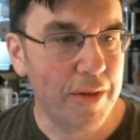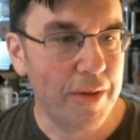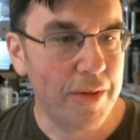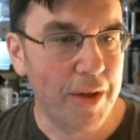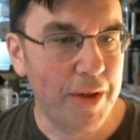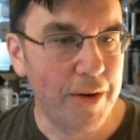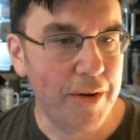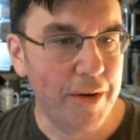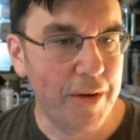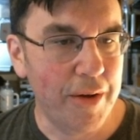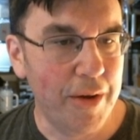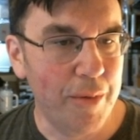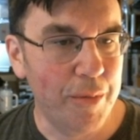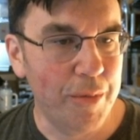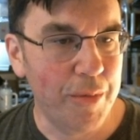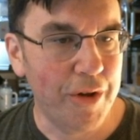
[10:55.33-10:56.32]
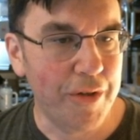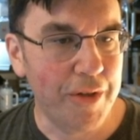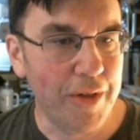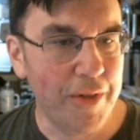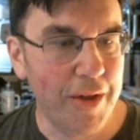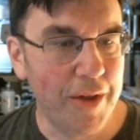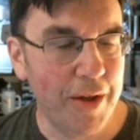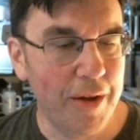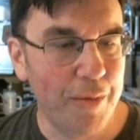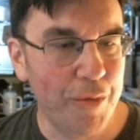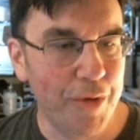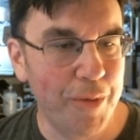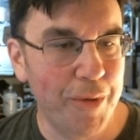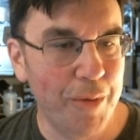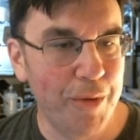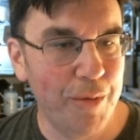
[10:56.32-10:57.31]
Then I'm adjusting that. I
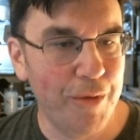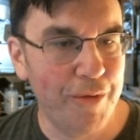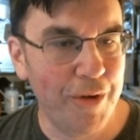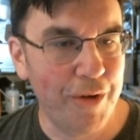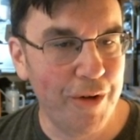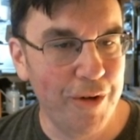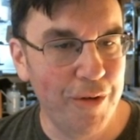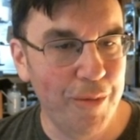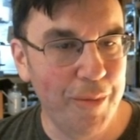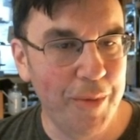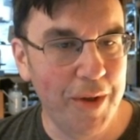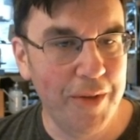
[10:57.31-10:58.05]
multiply by my volume,